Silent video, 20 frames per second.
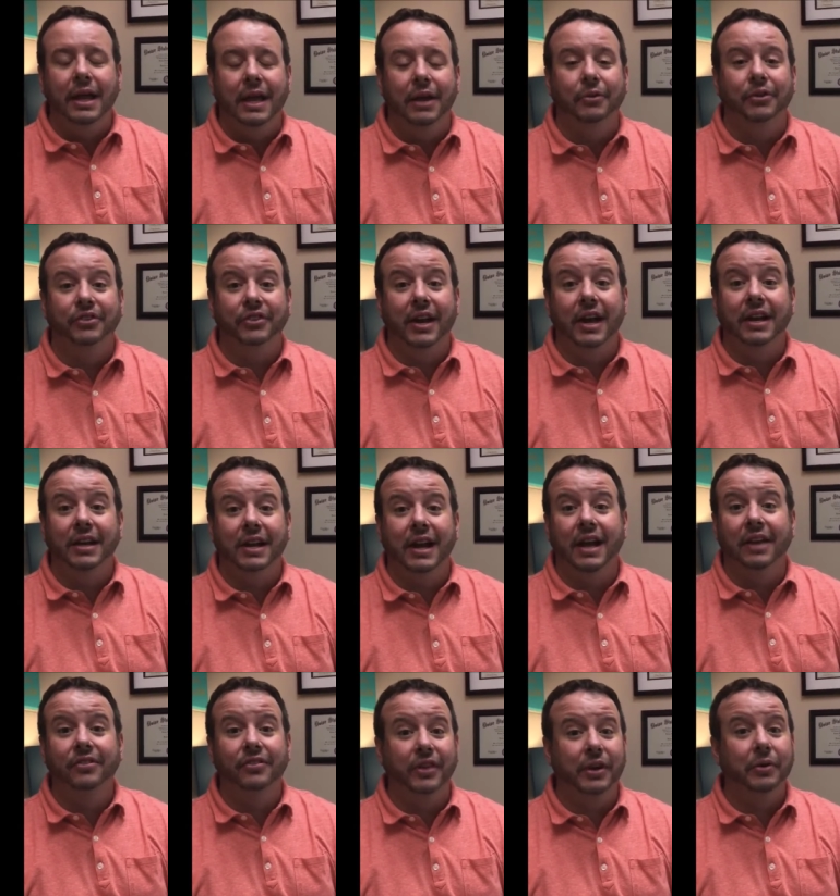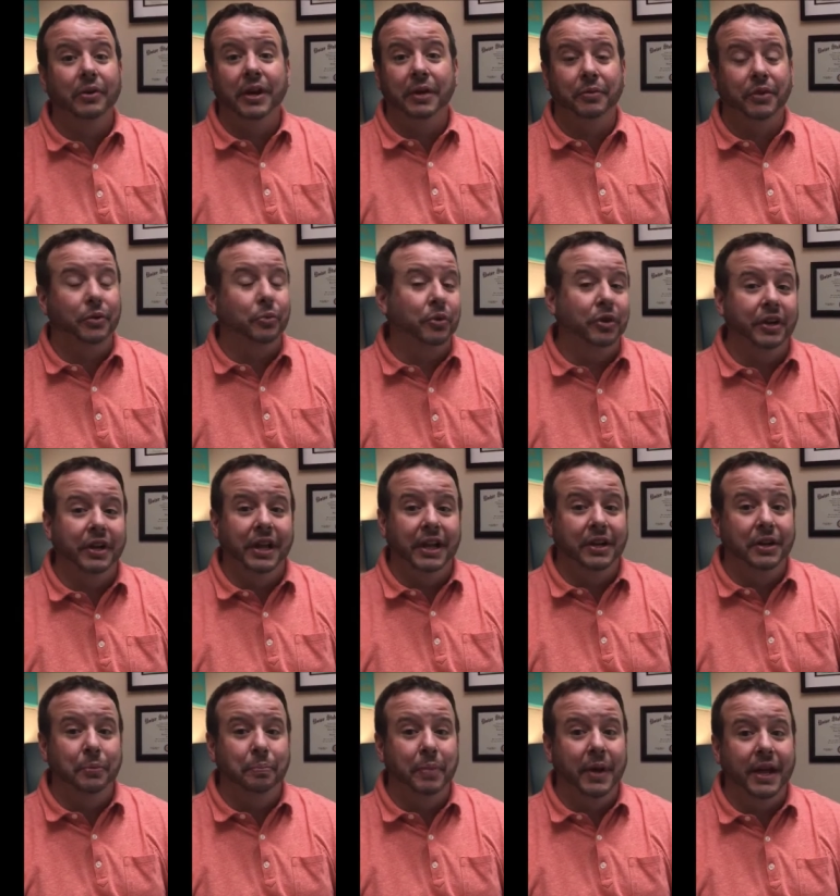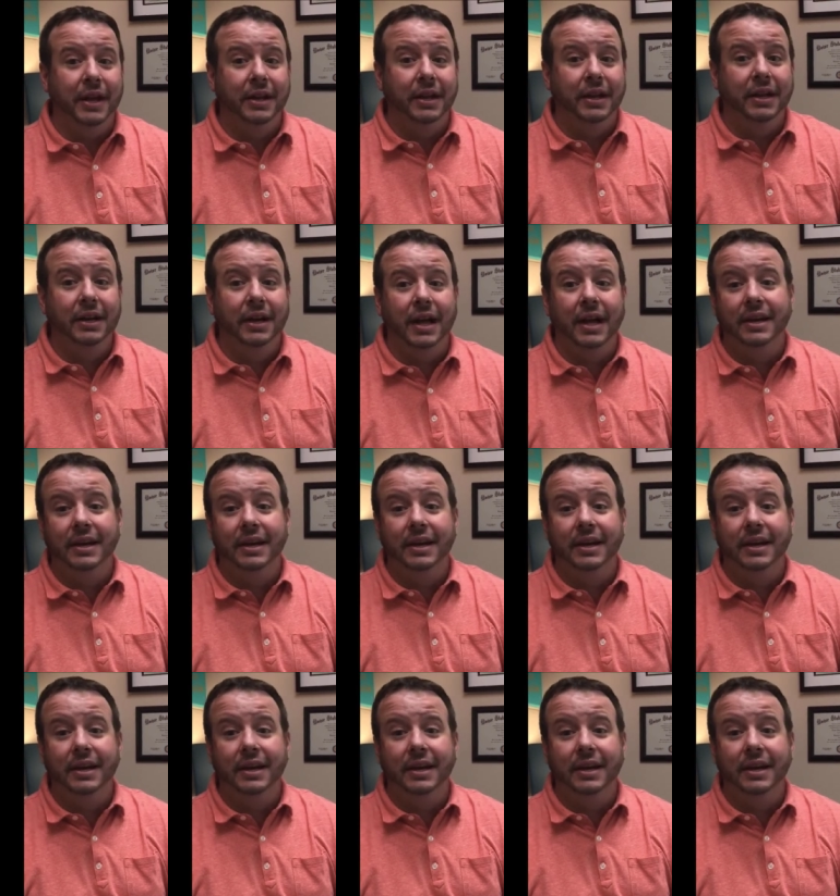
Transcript: it was kind of nice. They were able to work independent.